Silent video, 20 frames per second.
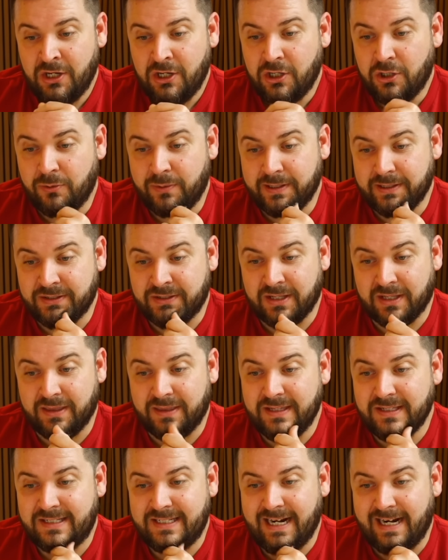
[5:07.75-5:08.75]
who is
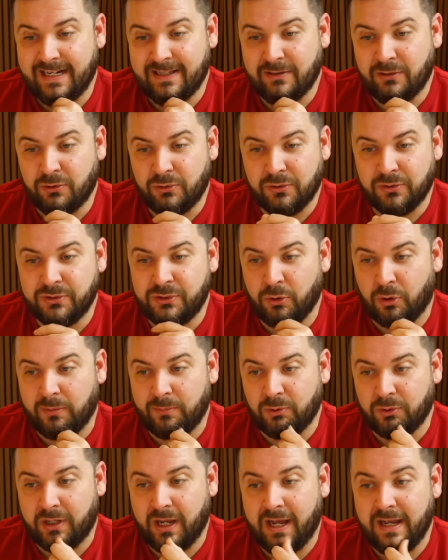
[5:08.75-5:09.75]
this tiny little
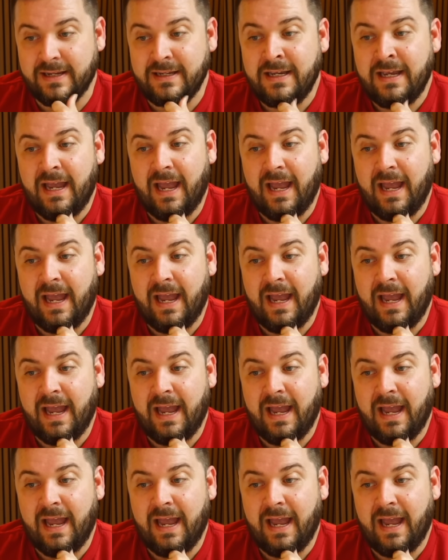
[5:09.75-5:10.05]
adorable guy,